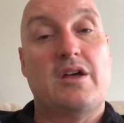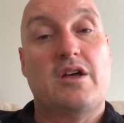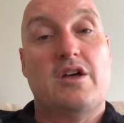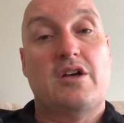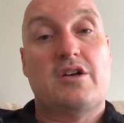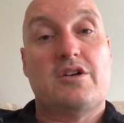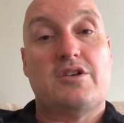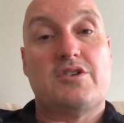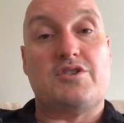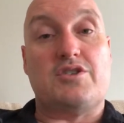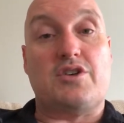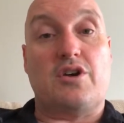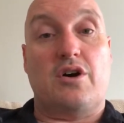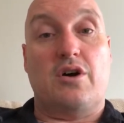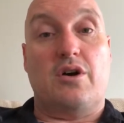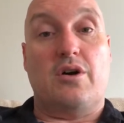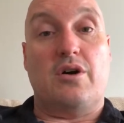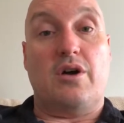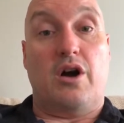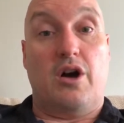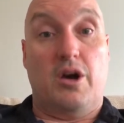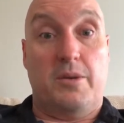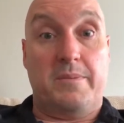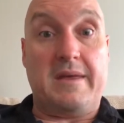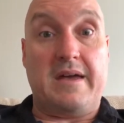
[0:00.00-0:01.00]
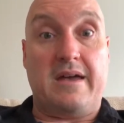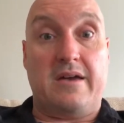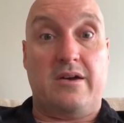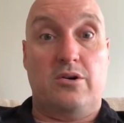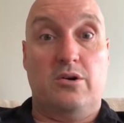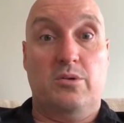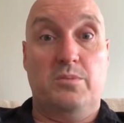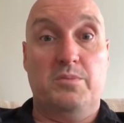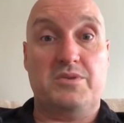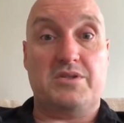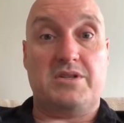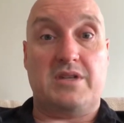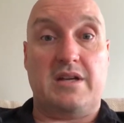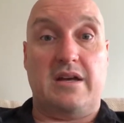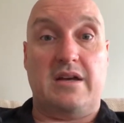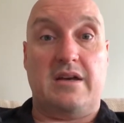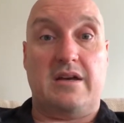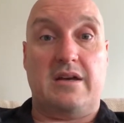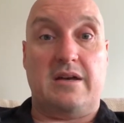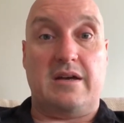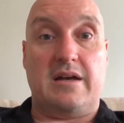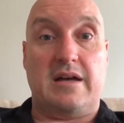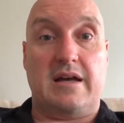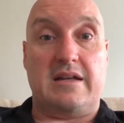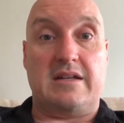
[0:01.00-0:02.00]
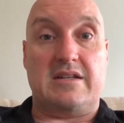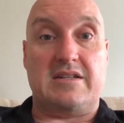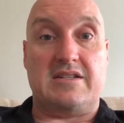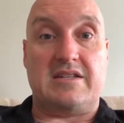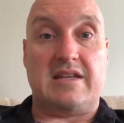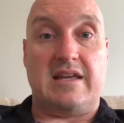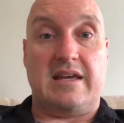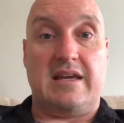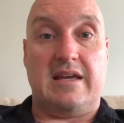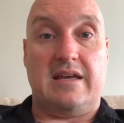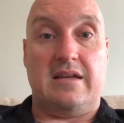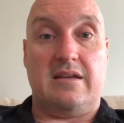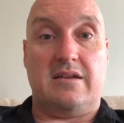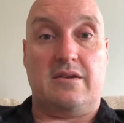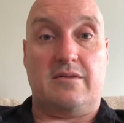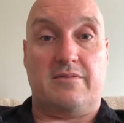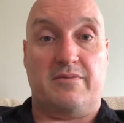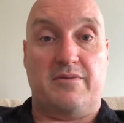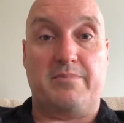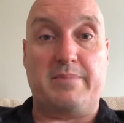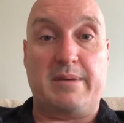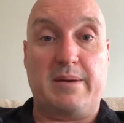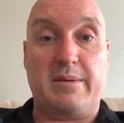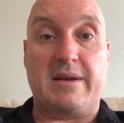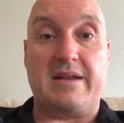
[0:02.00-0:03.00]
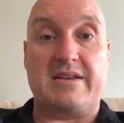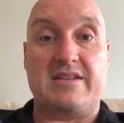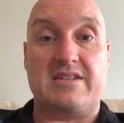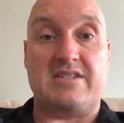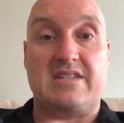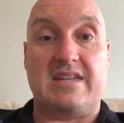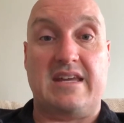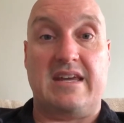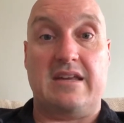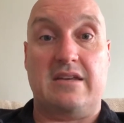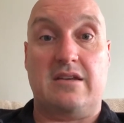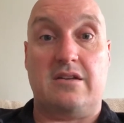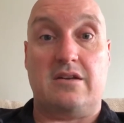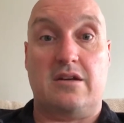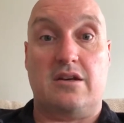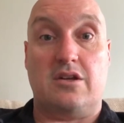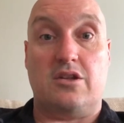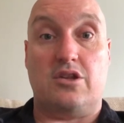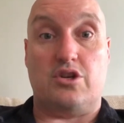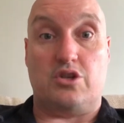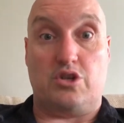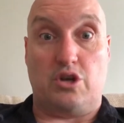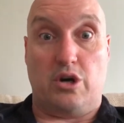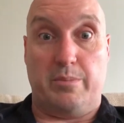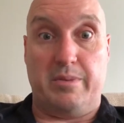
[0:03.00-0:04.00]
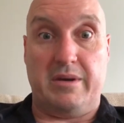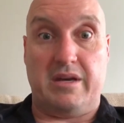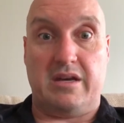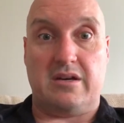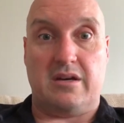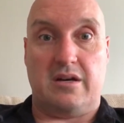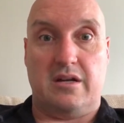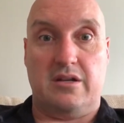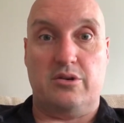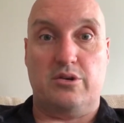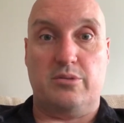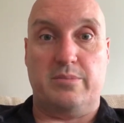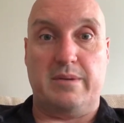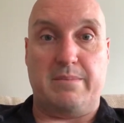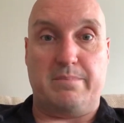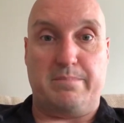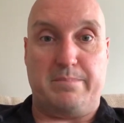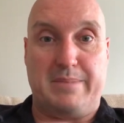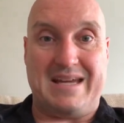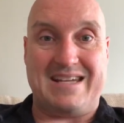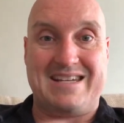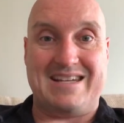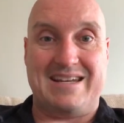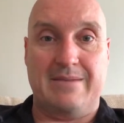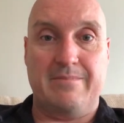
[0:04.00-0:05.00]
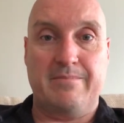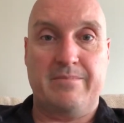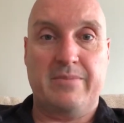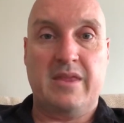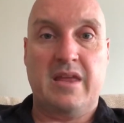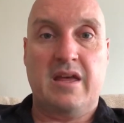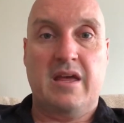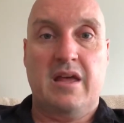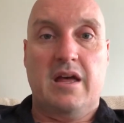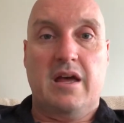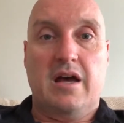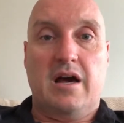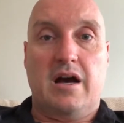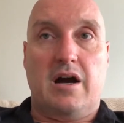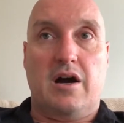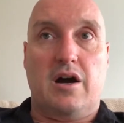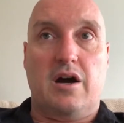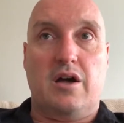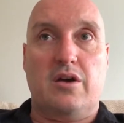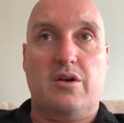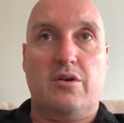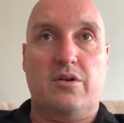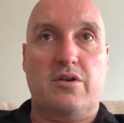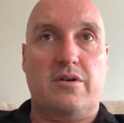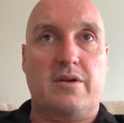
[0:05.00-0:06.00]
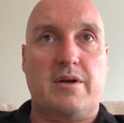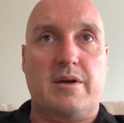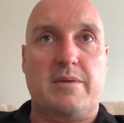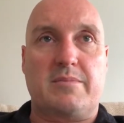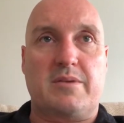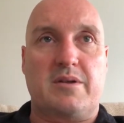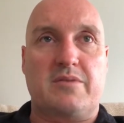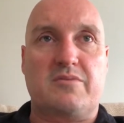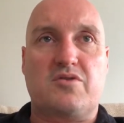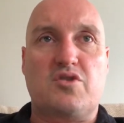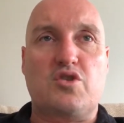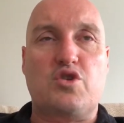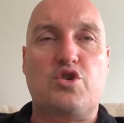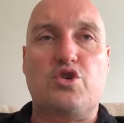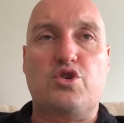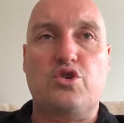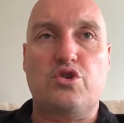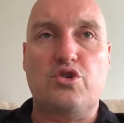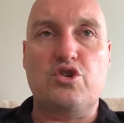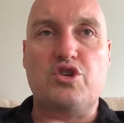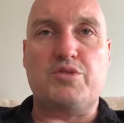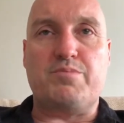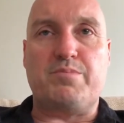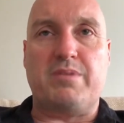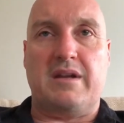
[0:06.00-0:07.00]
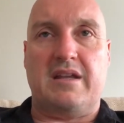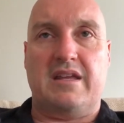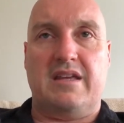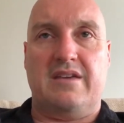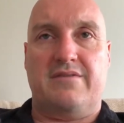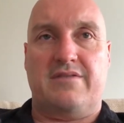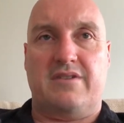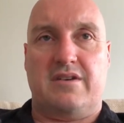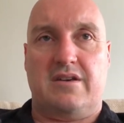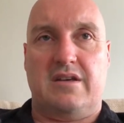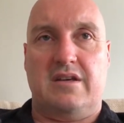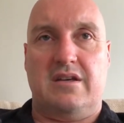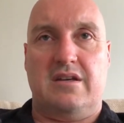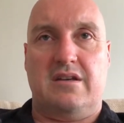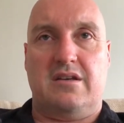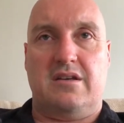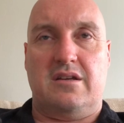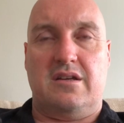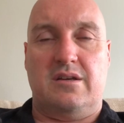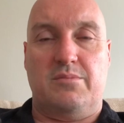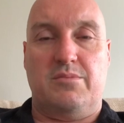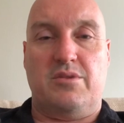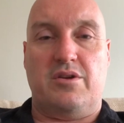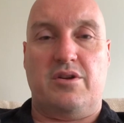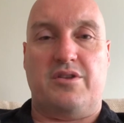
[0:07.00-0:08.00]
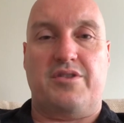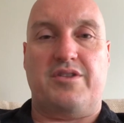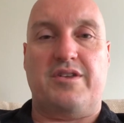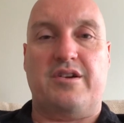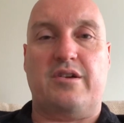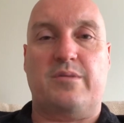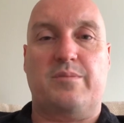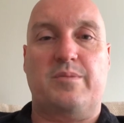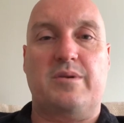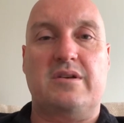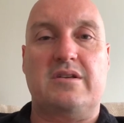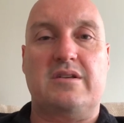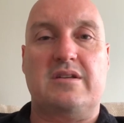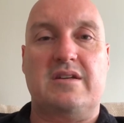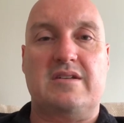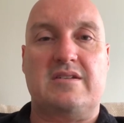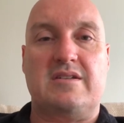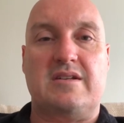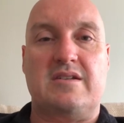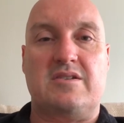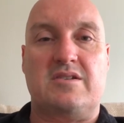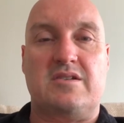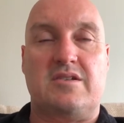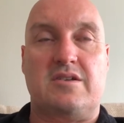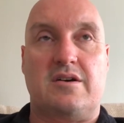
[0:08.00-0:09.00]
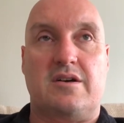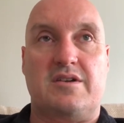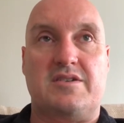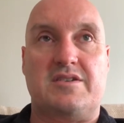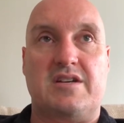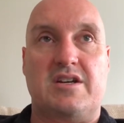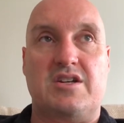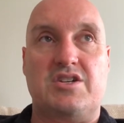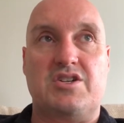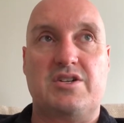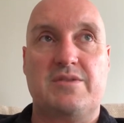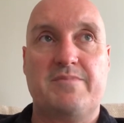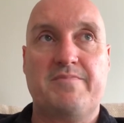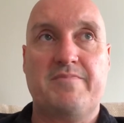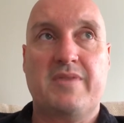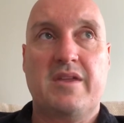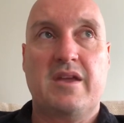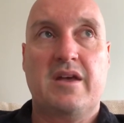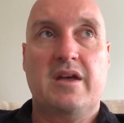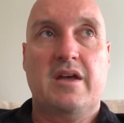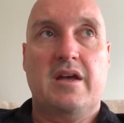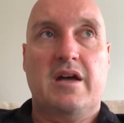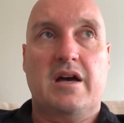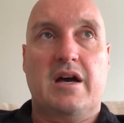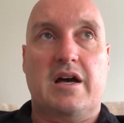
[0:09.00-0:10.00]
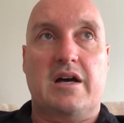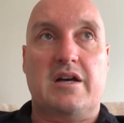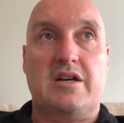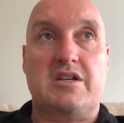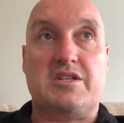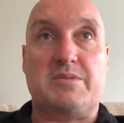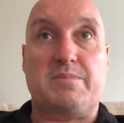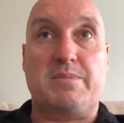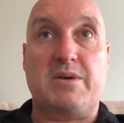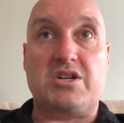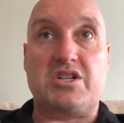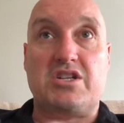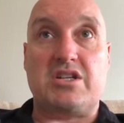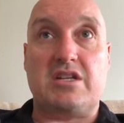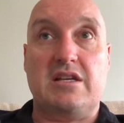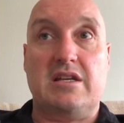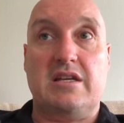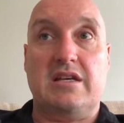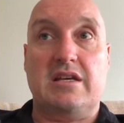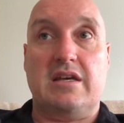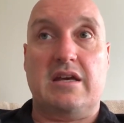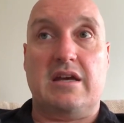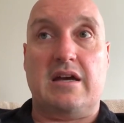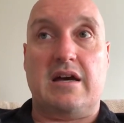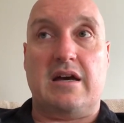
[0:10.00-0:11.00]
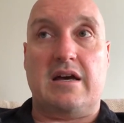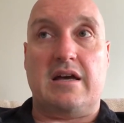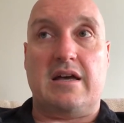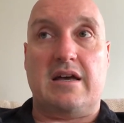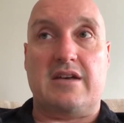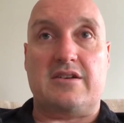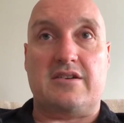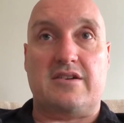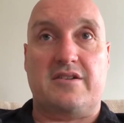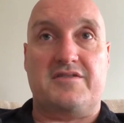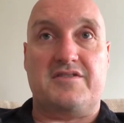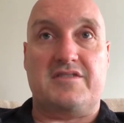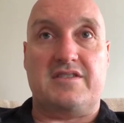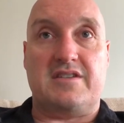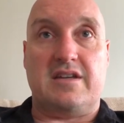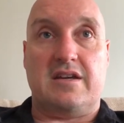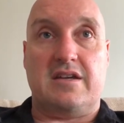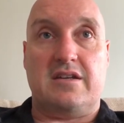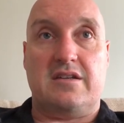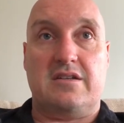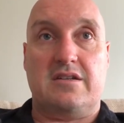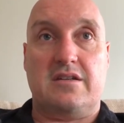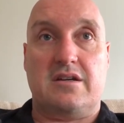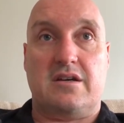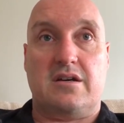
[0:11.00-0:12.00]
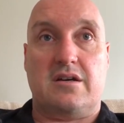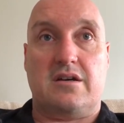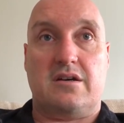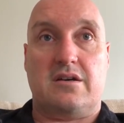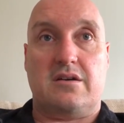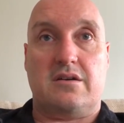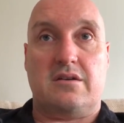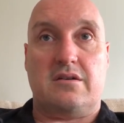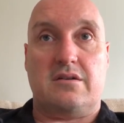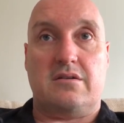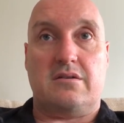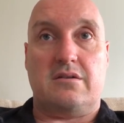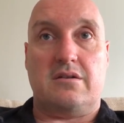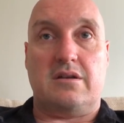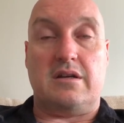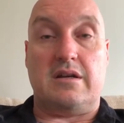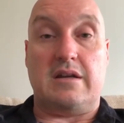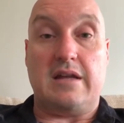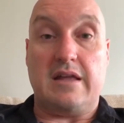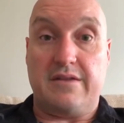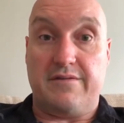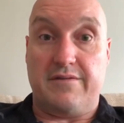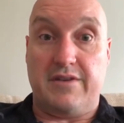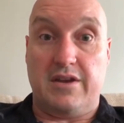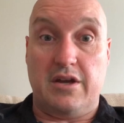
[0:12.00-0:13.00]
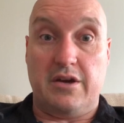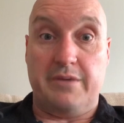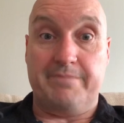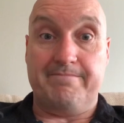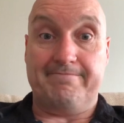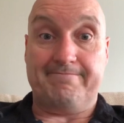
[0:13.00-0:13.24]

So I hope that helps if people understand the topic a little bit better. I am a huge believer in immunotherapy and desensitization, especially, as I've said in another video,